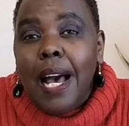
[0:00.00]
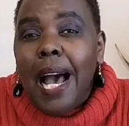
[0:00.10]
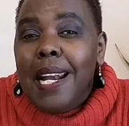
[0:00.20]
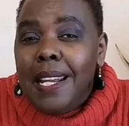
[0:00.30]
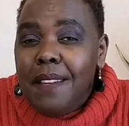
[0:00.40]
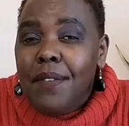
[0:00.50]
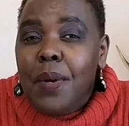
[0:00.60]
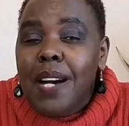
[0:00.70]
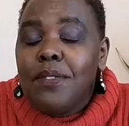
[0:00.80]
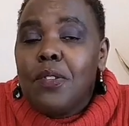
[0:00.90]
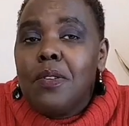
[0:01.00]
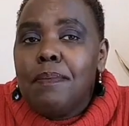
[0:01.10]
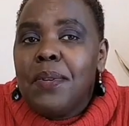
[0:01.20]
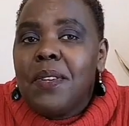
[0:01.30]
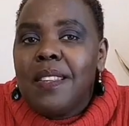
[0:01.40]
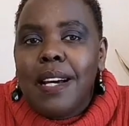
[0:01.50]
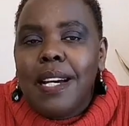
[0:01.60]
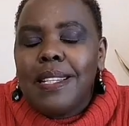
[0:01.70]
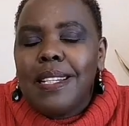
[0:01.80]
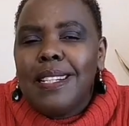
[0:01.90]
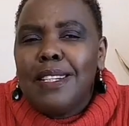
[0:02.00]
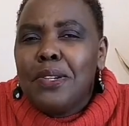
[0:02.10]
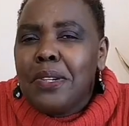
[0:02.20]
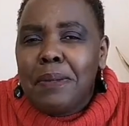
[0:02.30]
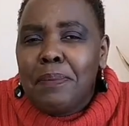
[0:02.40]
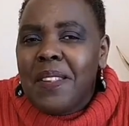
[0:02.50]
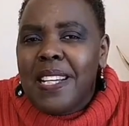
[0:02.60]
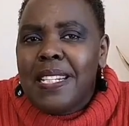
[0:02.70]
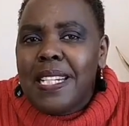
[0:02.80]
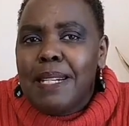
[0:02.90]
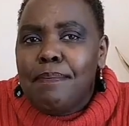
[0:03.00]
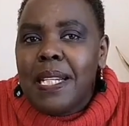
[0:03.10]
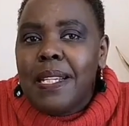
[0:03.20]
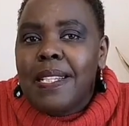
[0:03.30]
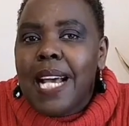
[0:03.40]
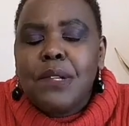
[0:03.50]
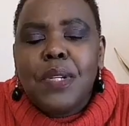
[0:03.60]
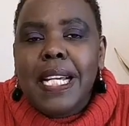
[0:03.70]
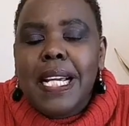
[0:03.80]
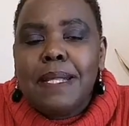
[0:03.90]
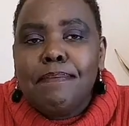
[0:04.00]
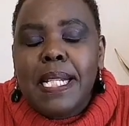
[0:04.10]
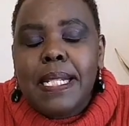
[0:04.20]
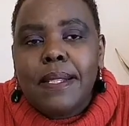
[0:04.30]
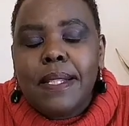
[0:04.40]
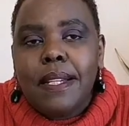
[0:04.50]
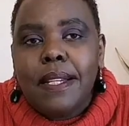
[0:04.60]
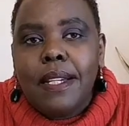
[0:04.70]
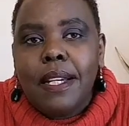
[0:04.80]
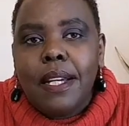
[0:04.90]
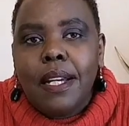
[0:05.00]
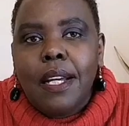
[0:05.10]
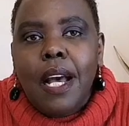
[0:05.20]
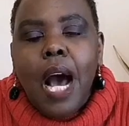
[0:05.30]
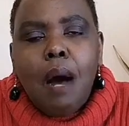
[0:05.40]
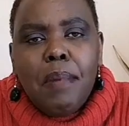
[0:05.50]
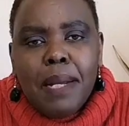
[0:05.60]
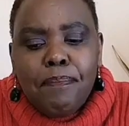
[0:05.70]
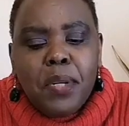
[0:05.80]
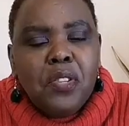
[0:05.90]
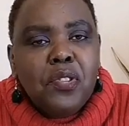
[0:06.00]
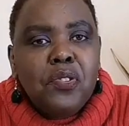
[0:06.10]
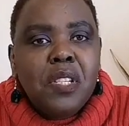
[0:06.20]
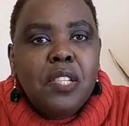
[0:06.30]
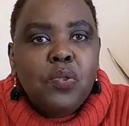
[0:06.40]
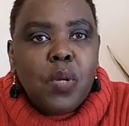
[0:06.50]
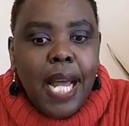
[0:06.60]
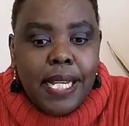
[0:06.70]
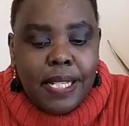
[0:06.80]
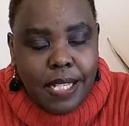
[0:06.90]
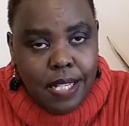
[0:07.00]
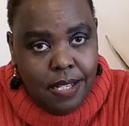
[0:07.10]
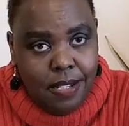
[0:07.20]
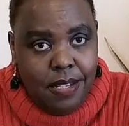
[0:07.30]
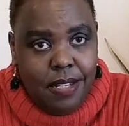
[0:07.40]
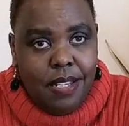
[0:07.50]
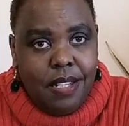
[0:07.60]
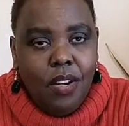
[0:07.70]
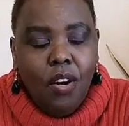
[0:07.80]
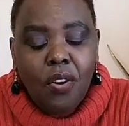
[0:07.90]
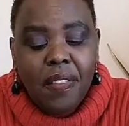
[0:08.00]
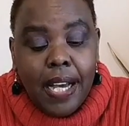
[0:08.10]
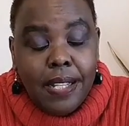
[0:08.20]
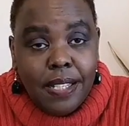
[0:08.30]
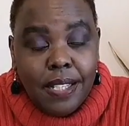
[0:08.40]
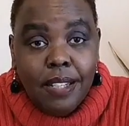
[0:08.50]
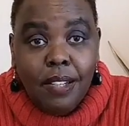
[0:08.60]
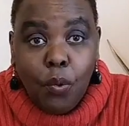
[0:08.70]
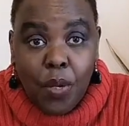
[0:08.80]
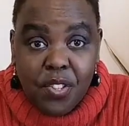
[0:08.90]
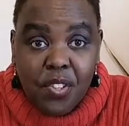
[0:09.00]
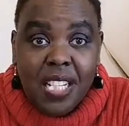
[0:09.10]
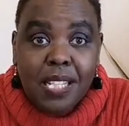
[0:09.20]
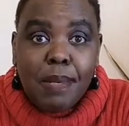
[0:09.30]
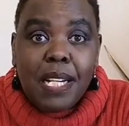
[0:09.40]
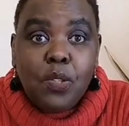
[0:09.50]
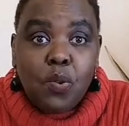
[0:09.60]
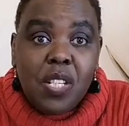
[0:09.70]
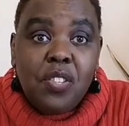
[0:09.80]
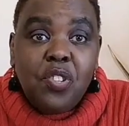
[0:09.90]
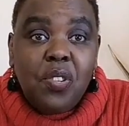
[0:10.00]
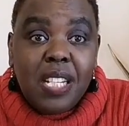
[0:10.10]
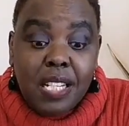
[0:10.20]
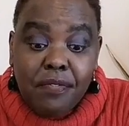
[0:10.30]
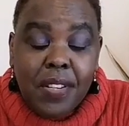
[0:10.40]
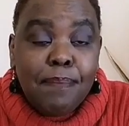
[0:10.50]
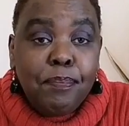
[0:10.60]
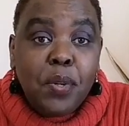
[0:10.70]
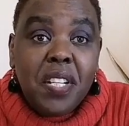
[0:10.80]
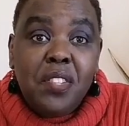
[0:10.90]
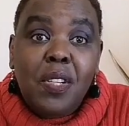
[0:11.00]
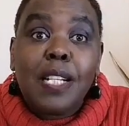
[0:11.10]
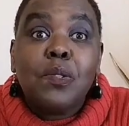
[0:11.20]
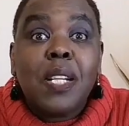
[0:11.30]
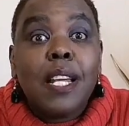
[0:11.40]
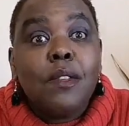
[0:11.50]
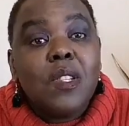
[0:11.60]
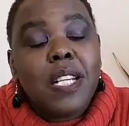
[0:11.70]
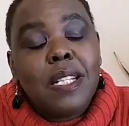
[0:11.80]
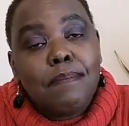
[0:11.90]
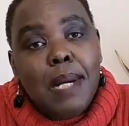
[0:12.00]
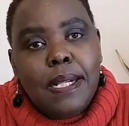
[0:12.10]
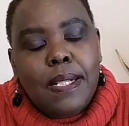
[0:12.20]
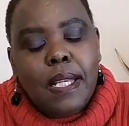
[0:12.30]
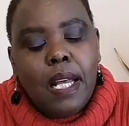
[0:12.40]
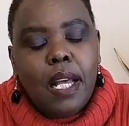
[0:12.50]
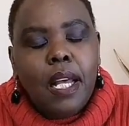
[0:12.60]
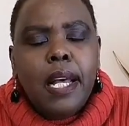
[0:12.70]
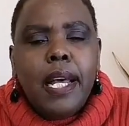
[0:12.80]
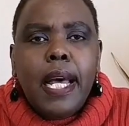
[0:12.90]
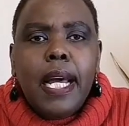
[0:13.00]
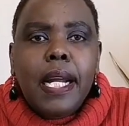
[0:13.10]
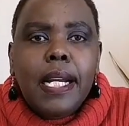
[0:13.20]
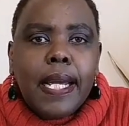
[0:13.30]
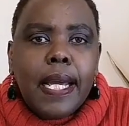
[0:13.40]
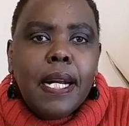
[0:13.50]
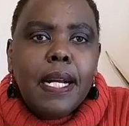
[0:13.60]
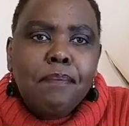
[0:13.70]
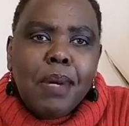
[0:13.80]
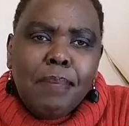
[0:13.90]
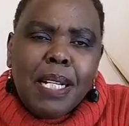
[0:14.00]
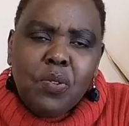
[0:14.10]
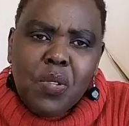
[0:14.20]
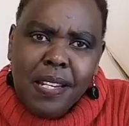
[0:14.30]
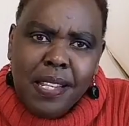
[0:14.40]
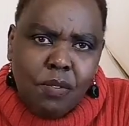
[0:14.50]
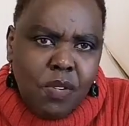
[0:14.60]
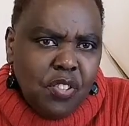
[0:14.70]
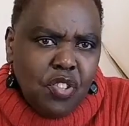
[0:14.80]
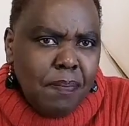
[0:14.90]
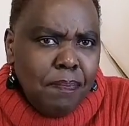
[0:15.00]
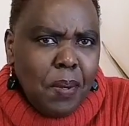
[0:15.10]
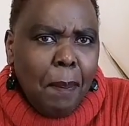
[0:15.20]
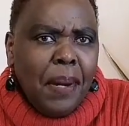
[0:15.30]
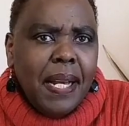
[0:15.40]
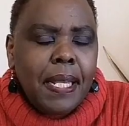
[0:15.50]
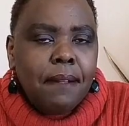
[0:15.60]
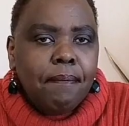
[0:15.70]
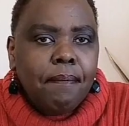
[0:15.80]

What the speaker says: And if you have to go beyond that, not more than 10 minutes, actually 8 minutes. How many points do you need to write on that question, 8 marks question? Different points in order to get those 8 marks. And again, remember to read the question properly.